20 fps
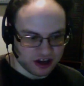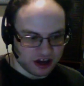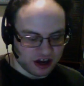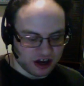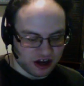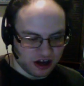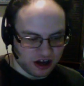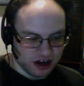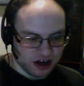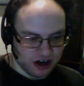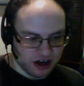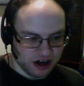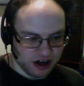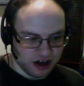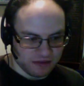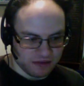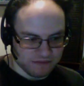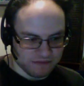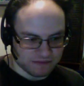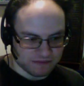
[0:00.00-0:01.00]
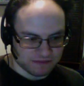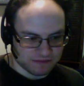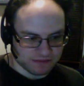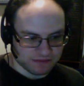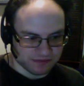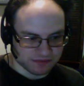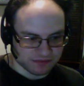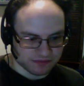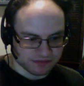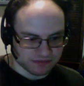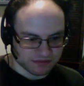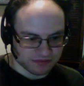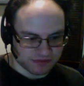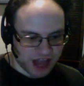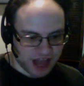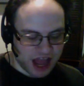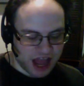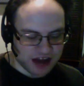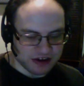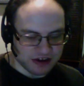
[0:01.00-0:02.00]
I
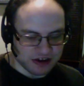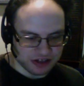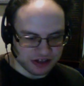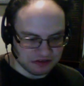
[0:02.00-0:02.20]
know that